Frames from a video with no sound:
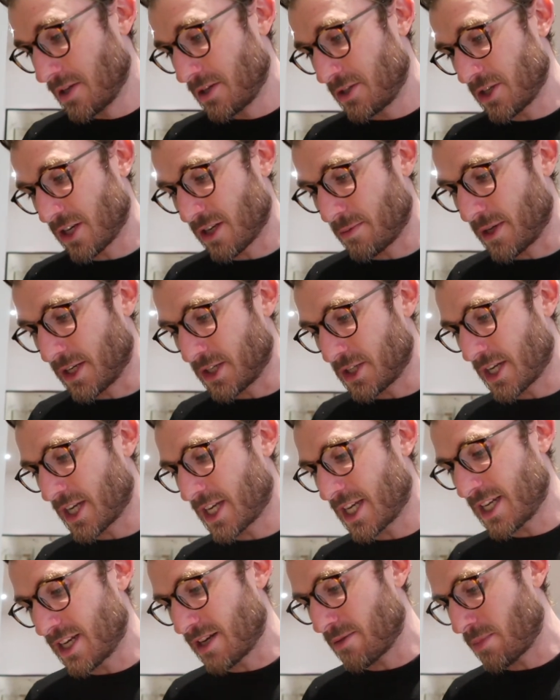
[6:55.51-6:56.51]
Chuck a bit of
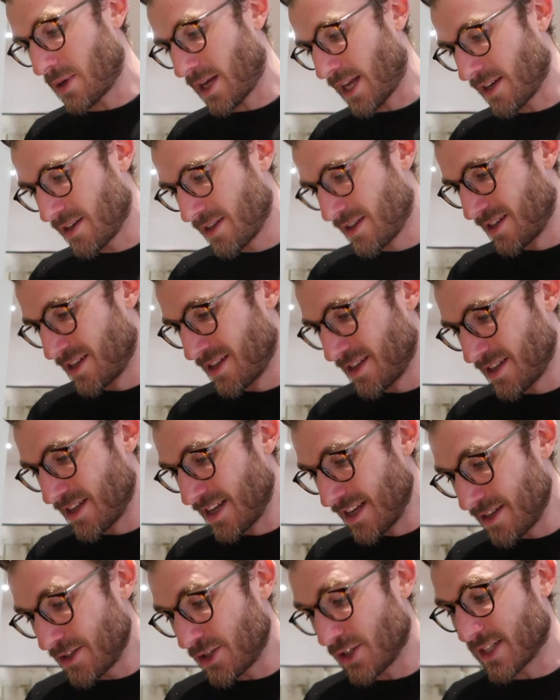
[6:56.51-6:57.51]
chicken in a pan.
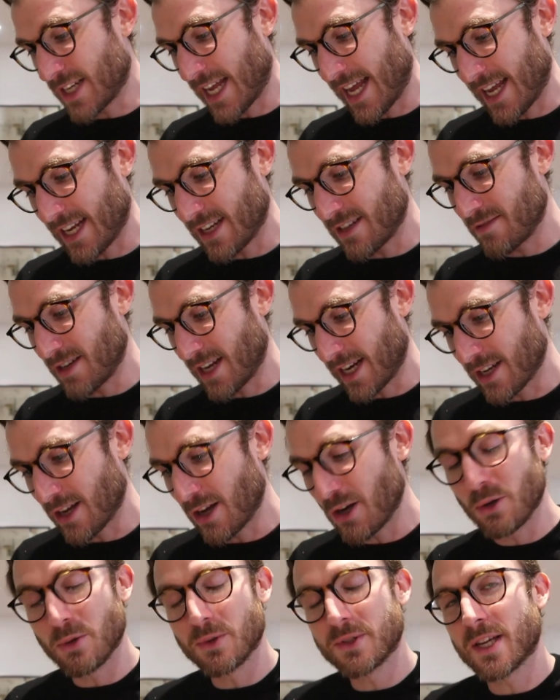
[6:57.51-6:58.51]
Just add like a
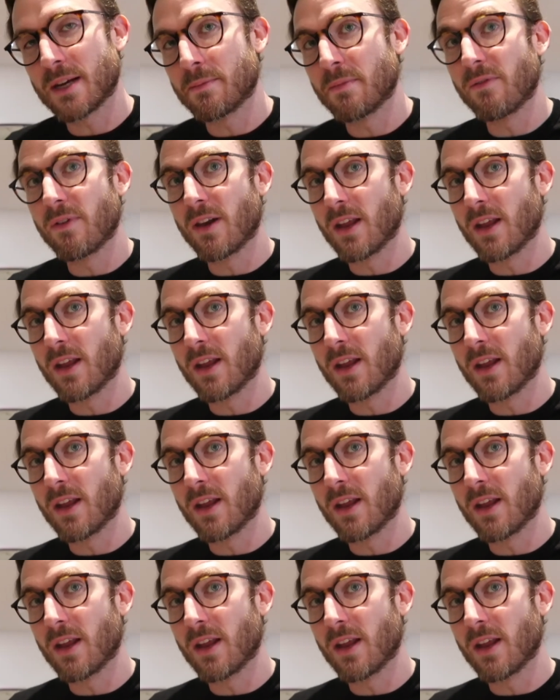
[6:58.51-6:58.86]
whole tub of